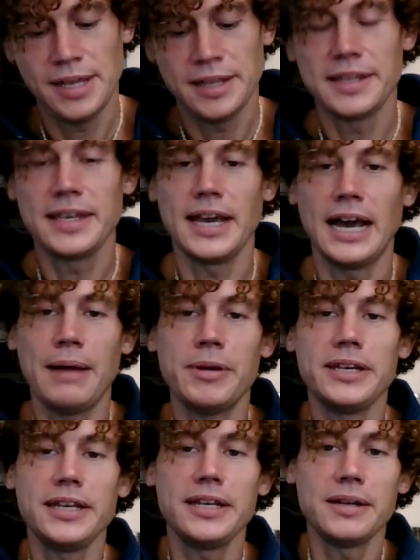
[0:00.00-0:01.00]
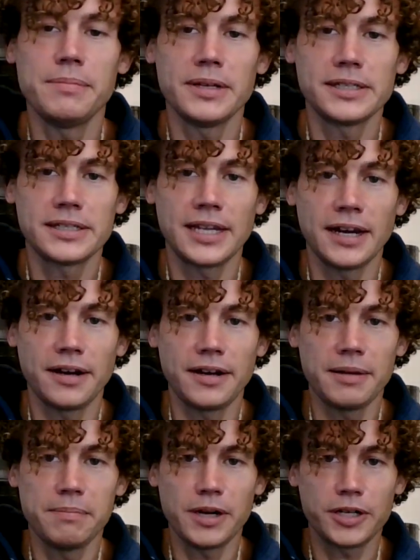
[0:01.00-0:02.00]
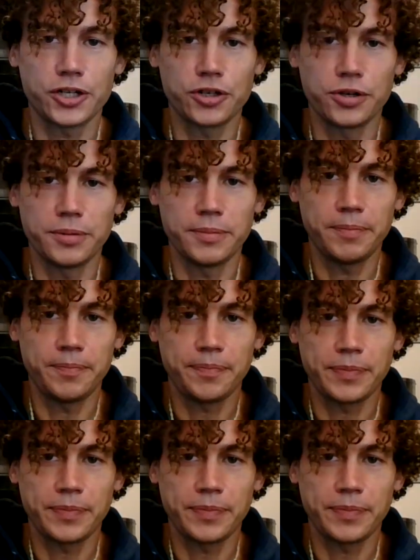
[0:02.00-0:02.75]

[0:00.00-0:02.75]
The Amanita muscaria mushroom.